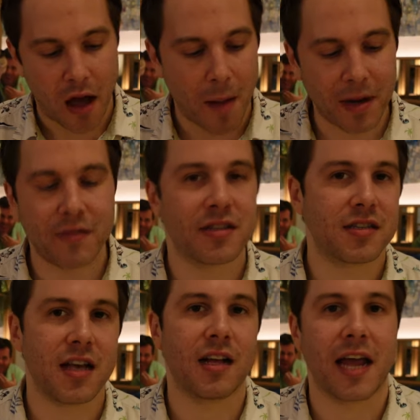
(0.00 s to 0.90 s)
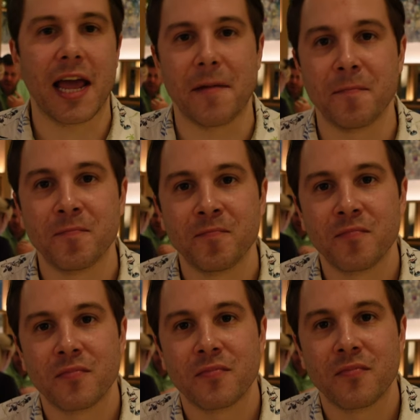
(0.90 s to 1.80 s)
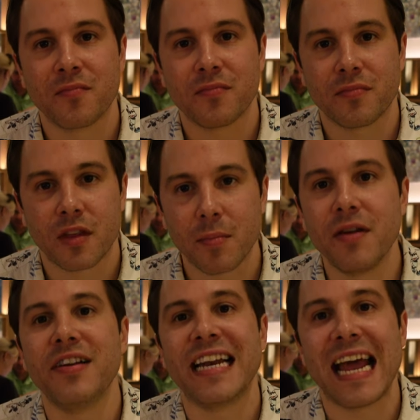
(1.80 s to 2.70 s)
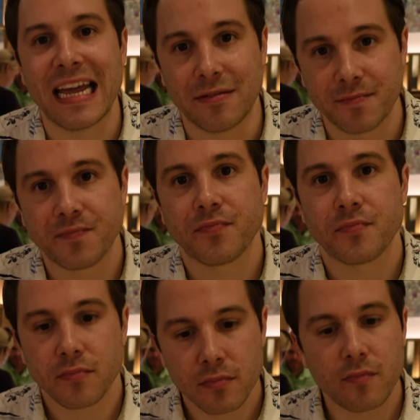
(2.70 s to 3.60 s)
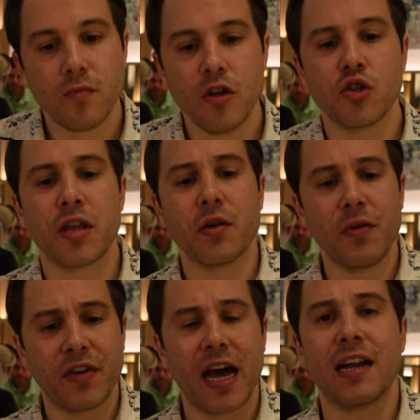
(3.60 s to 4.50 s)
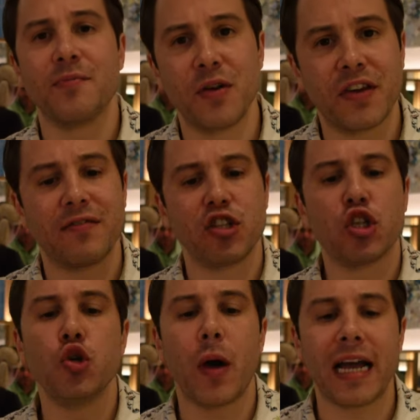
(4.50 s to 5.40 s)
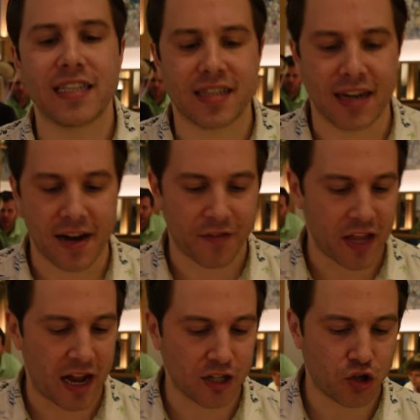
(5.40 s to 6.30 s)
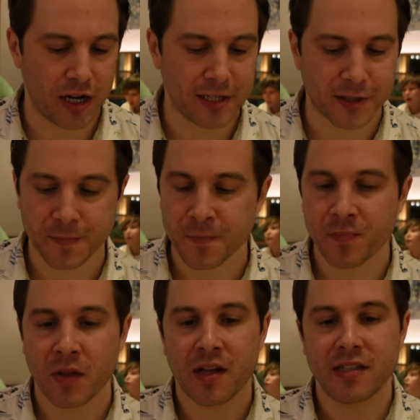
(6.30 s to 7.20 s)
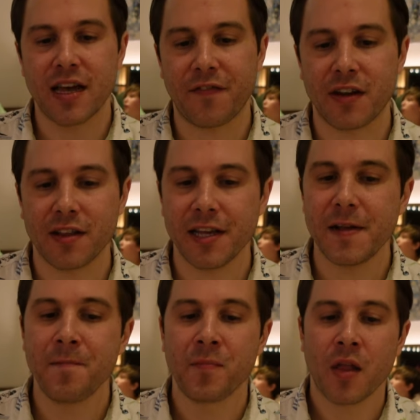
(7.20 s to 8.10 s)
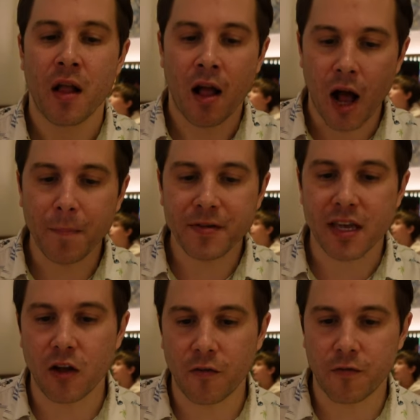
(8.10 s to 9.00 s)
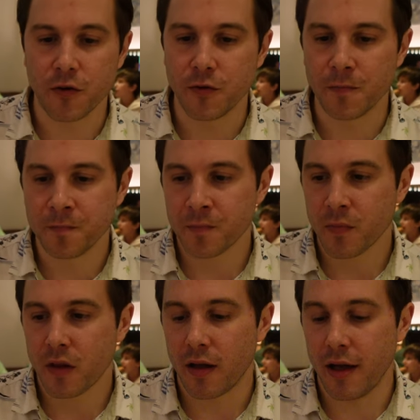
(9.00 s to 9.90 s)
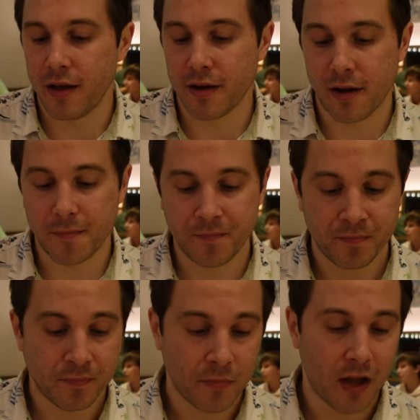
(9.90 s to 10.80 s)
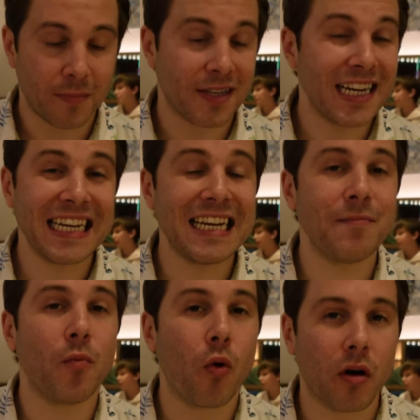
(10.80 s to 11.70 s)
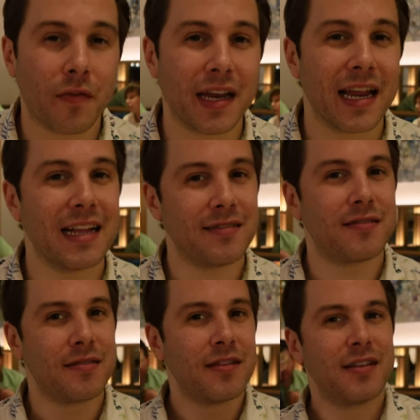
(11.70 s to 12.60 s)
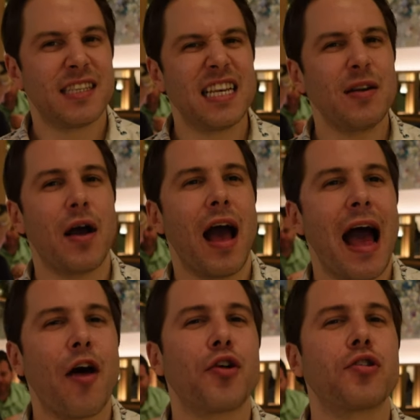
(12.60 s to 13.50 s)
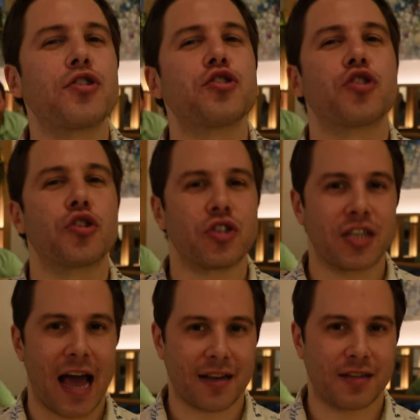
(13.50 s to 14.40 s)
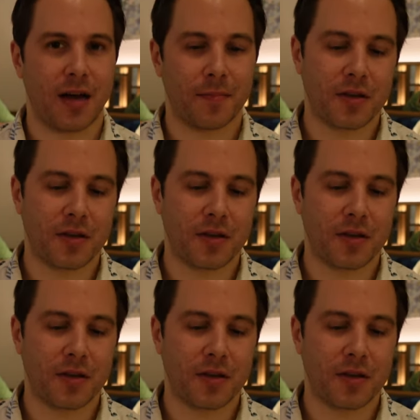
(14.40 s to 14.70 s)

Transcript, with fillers: I'm gonna give this a solid eight. A what? Minimum eight. Oh. Because I think we've gotten we've given two eights tonight for the entrees definitely upscale food. And um, try to eat more of it and see how the dessert stacks up.